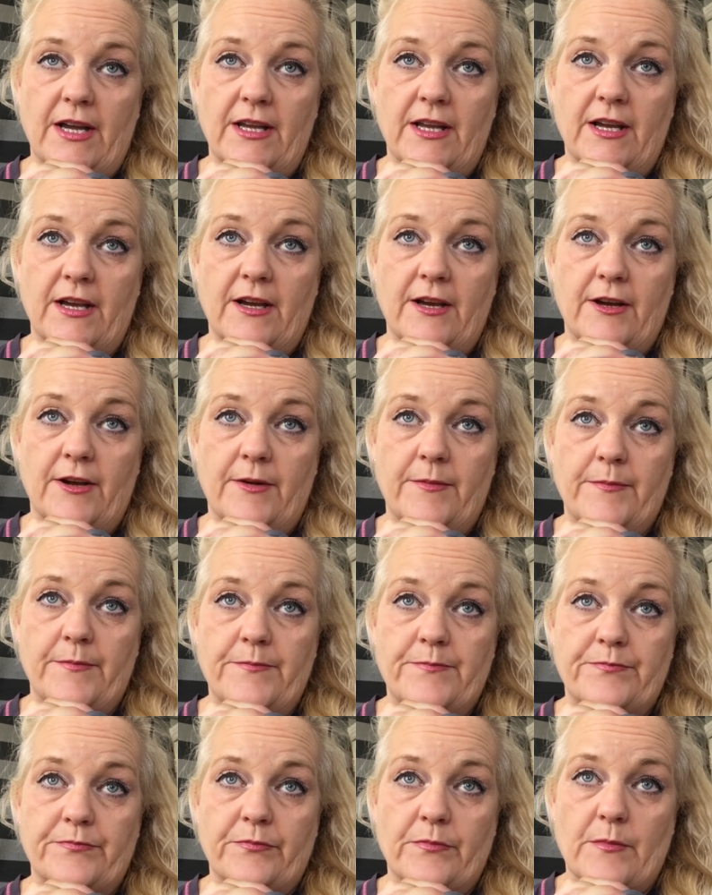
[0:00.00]

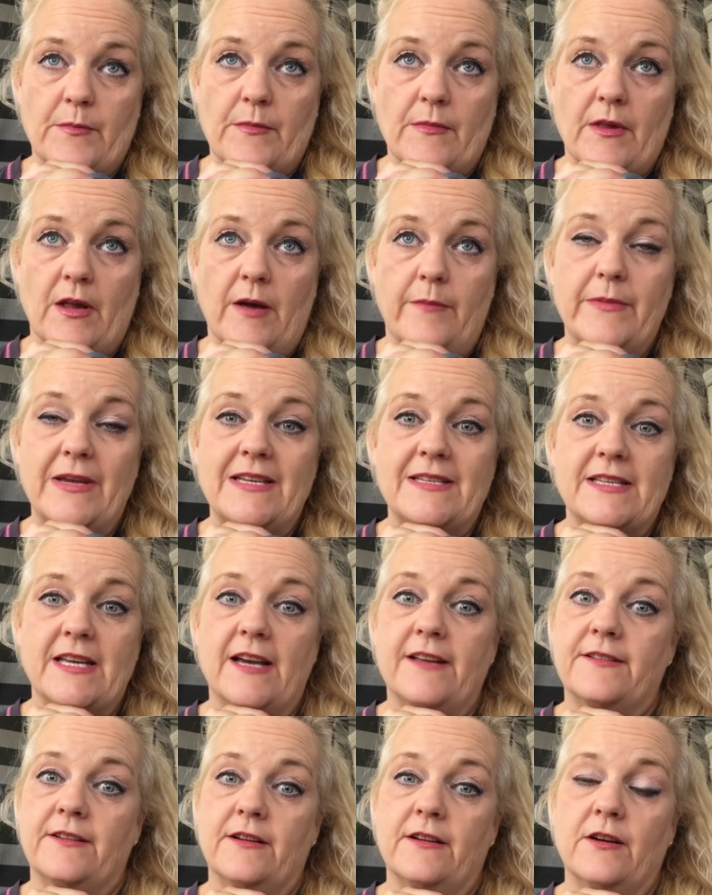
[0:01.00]
a
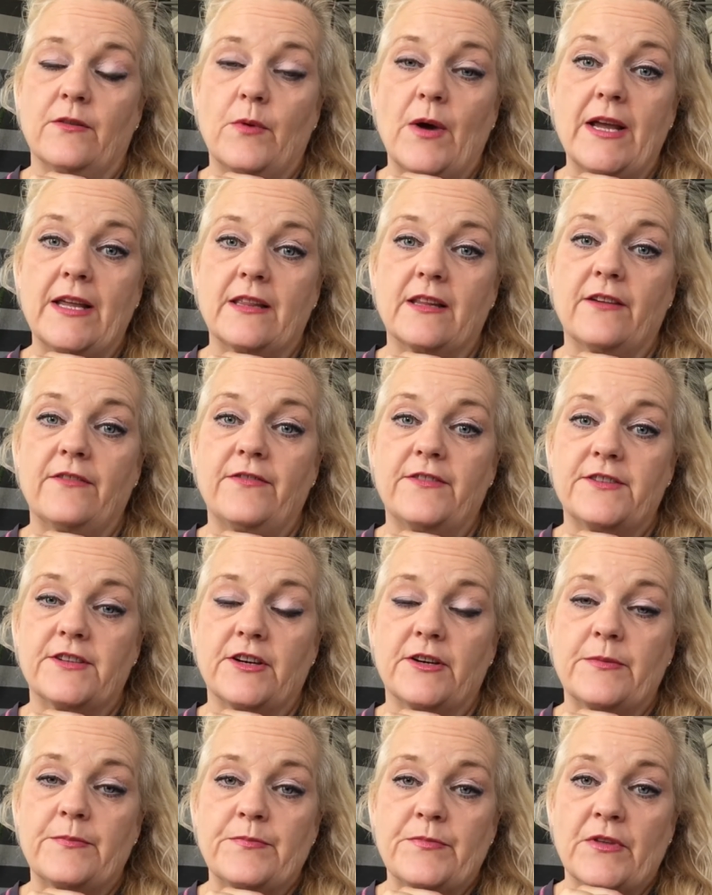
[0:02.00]
meathead, a
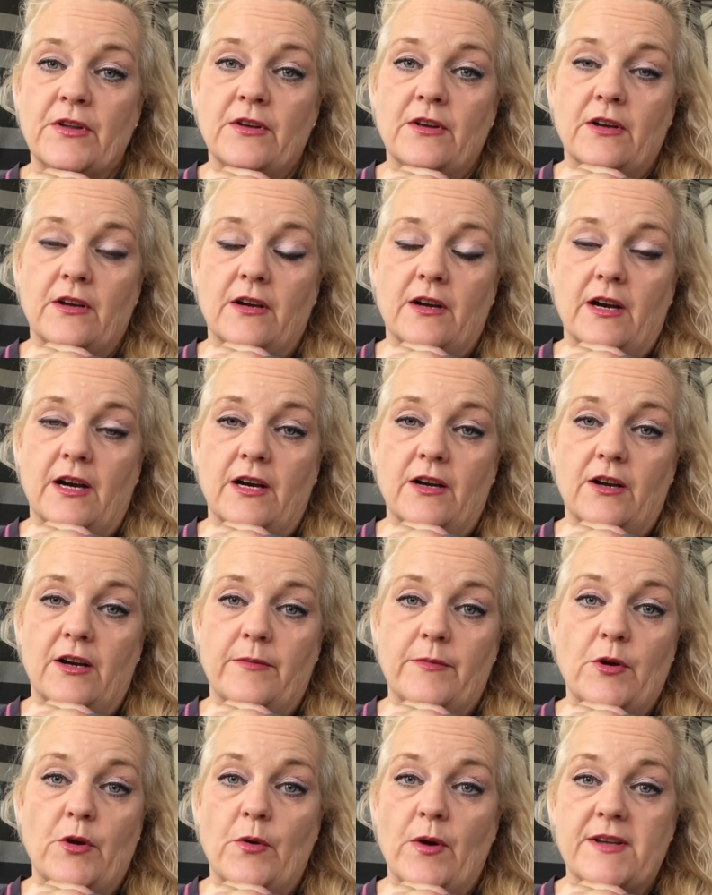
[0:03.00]
weightlifter,
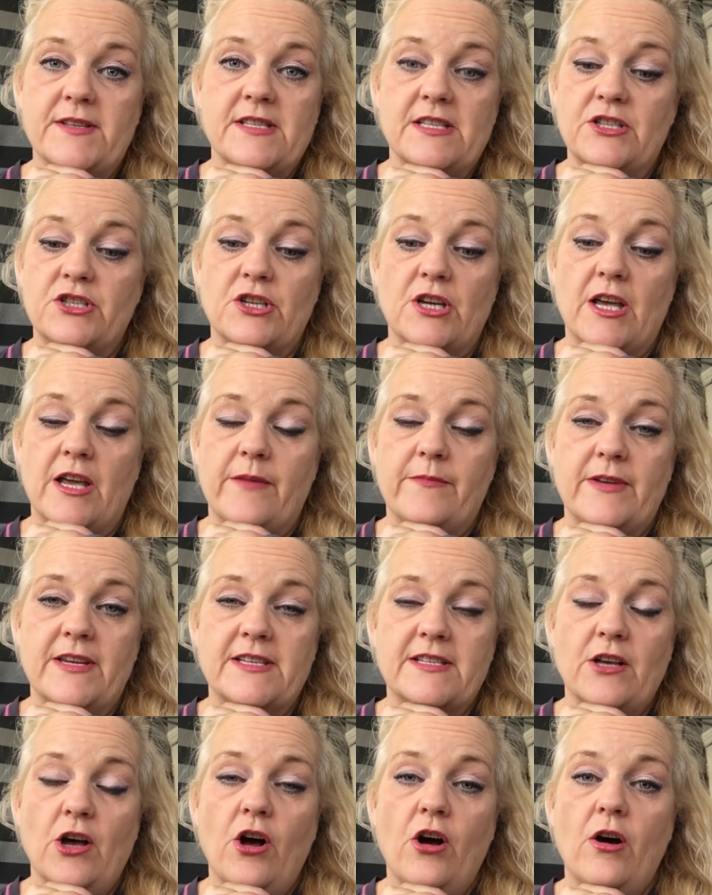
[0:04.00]
who has a gym.
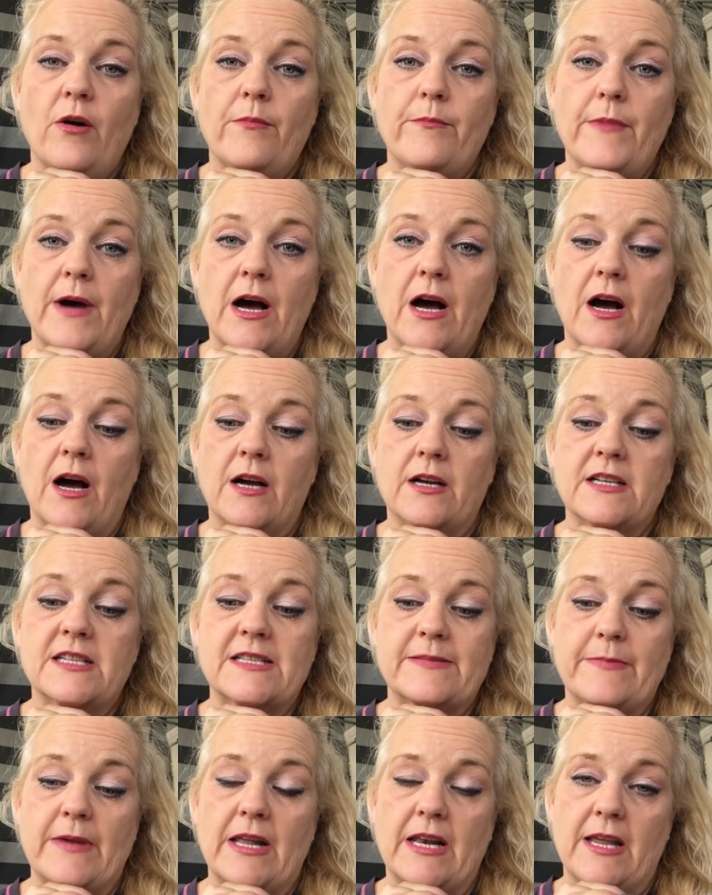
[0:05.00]
He's called Mark
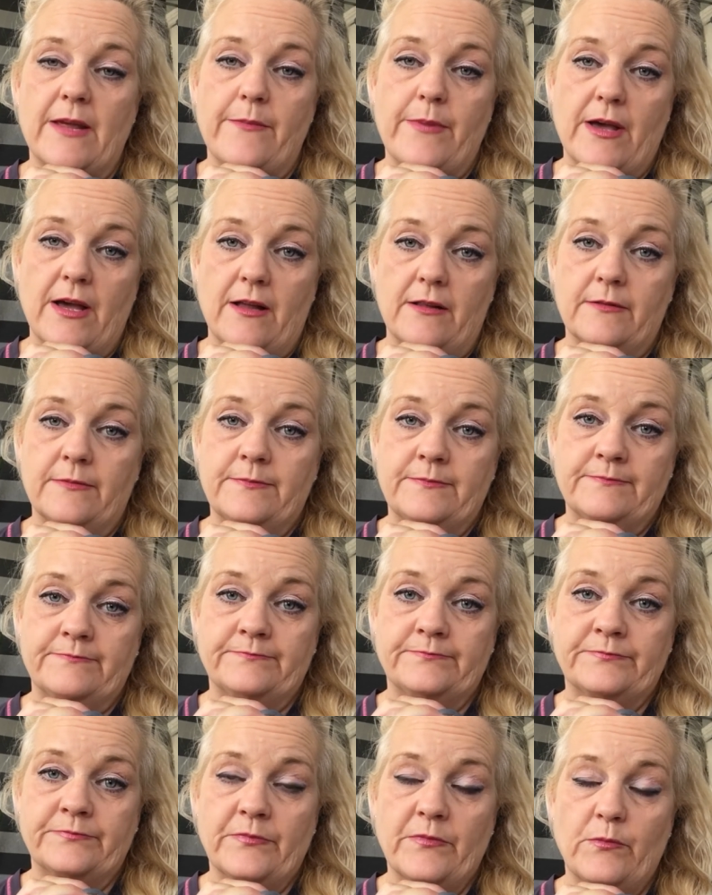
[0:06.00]
Smelly Bell,
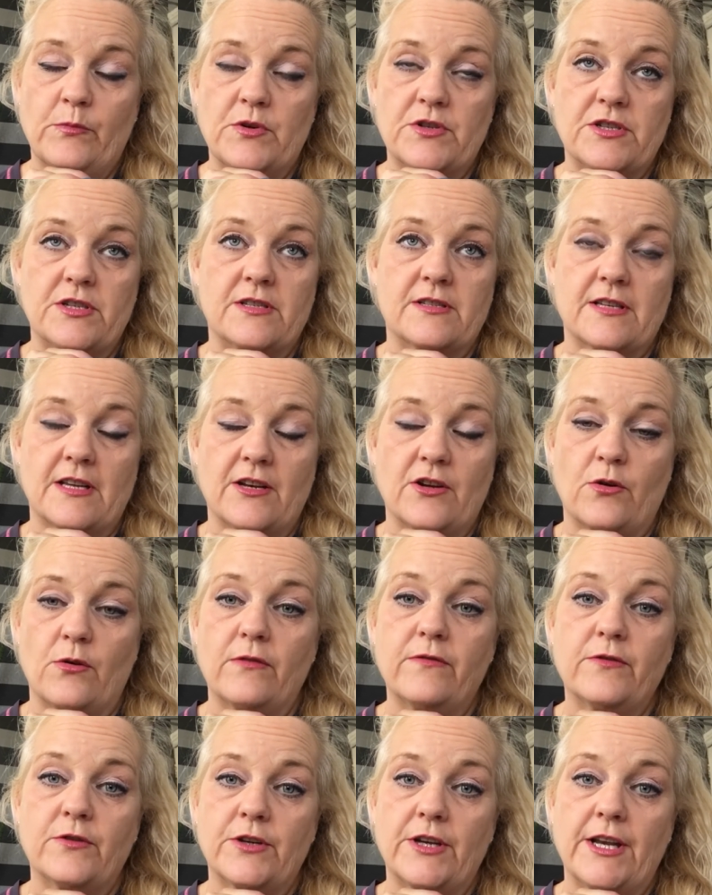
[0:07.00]
which is a
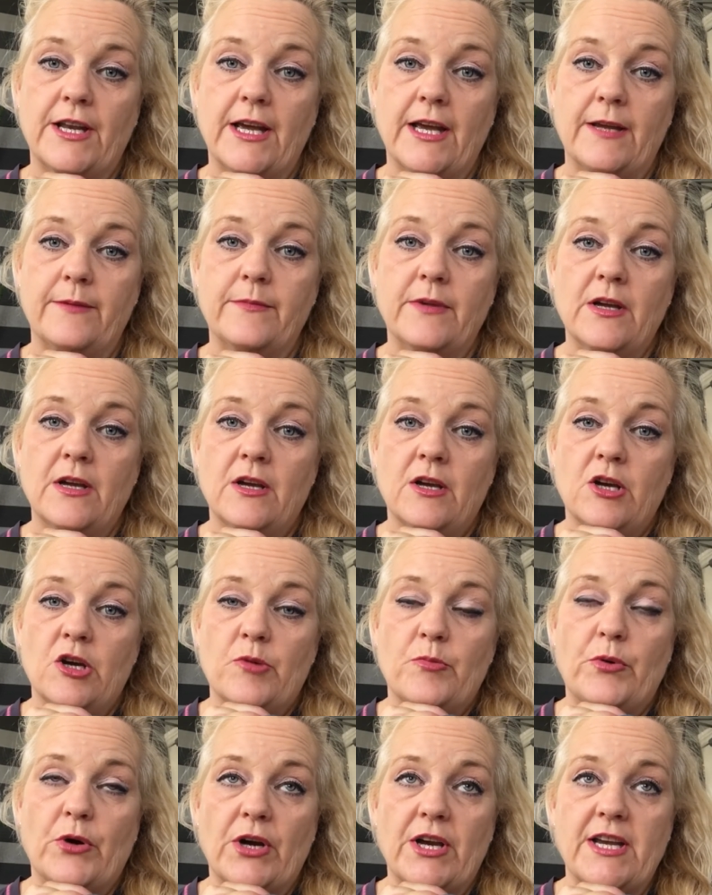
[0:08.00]
funny name,
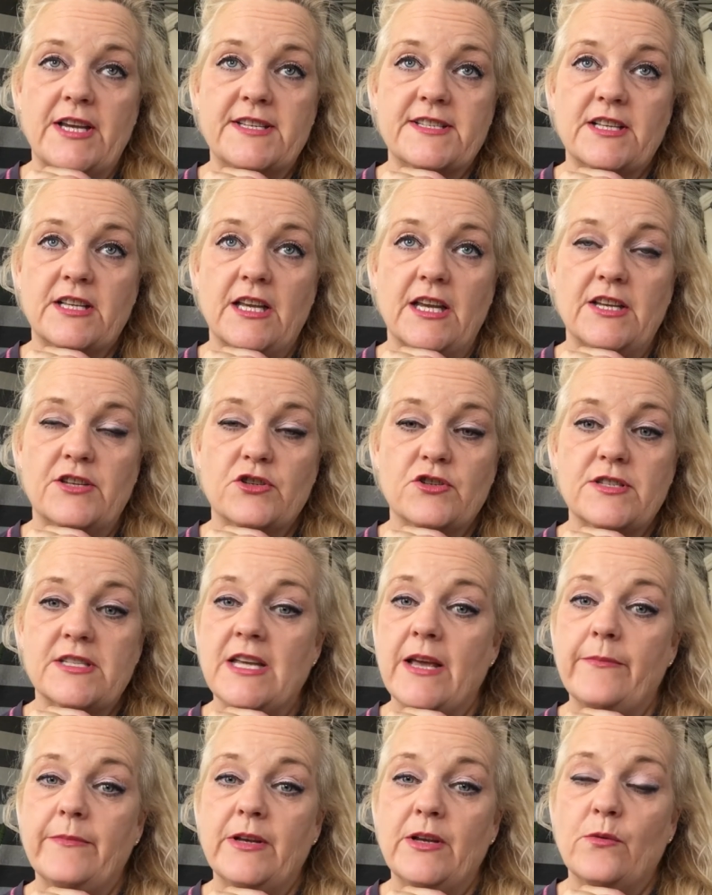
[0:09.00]
but he does
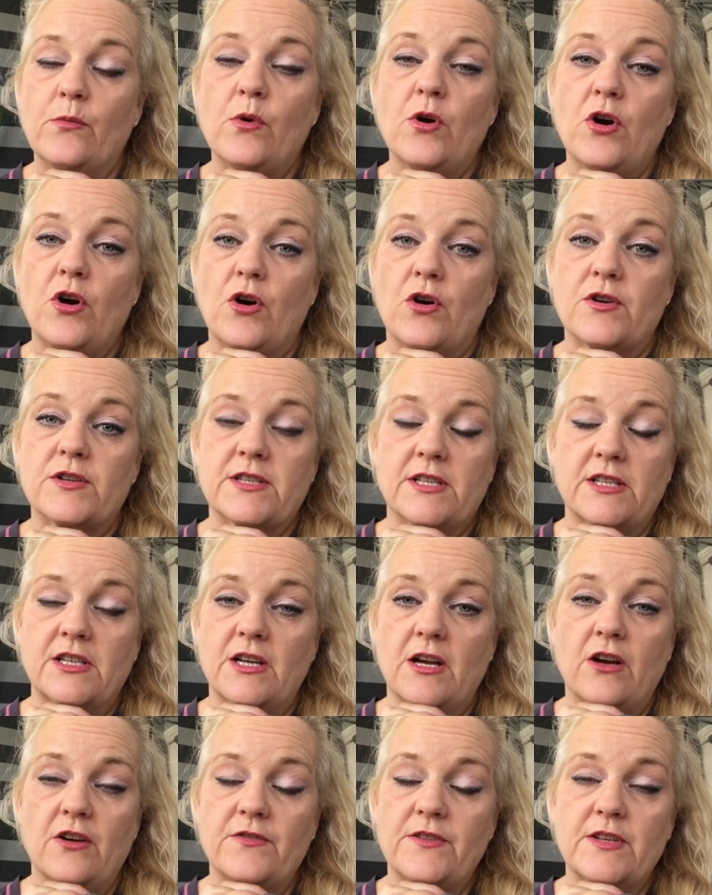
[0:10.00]
10-minute walks, and
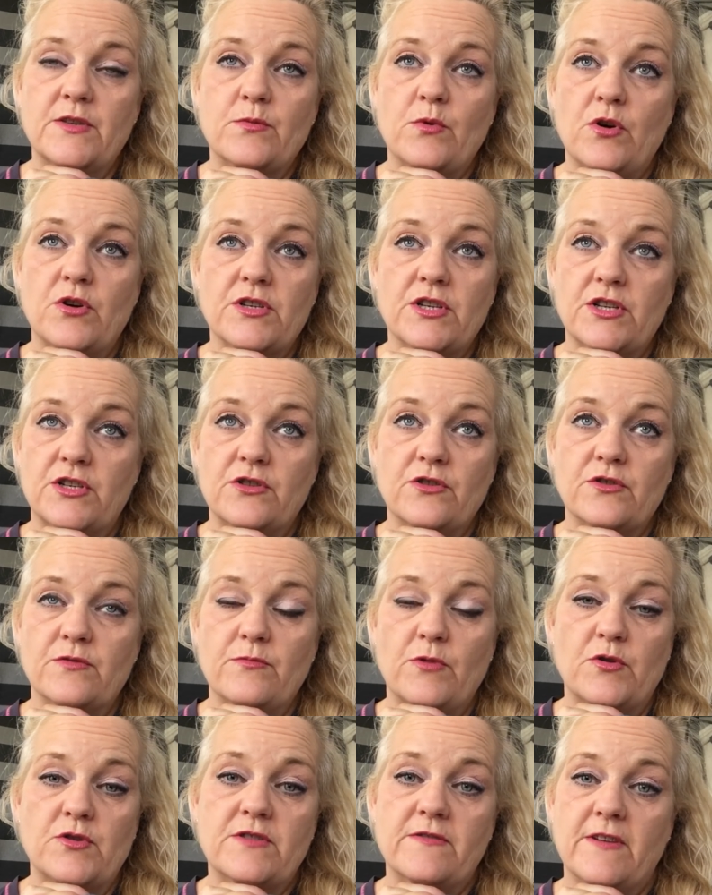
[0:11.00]
on these walks he does
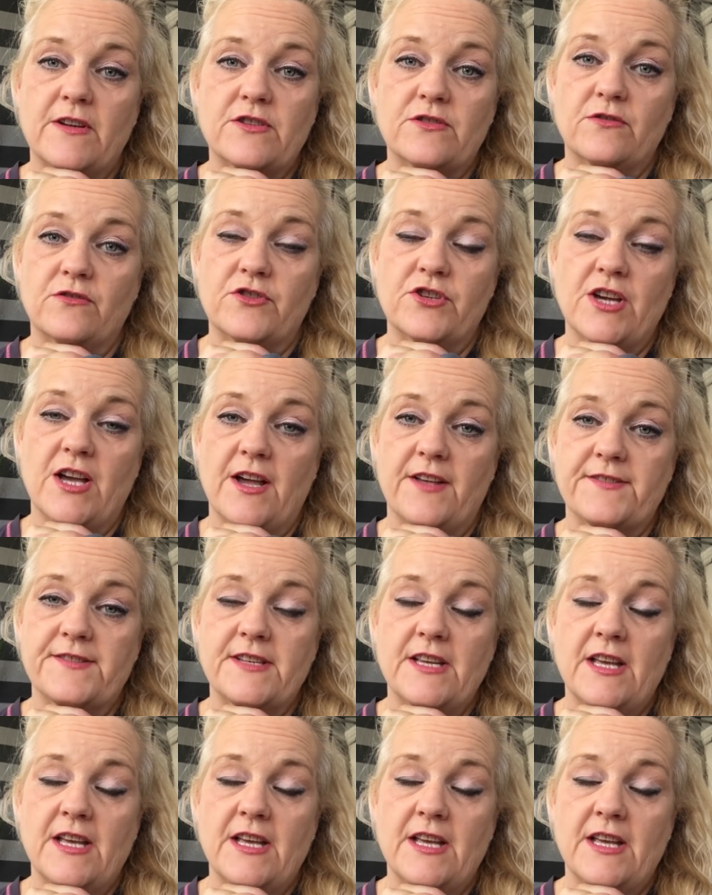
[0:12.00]
motivational chats.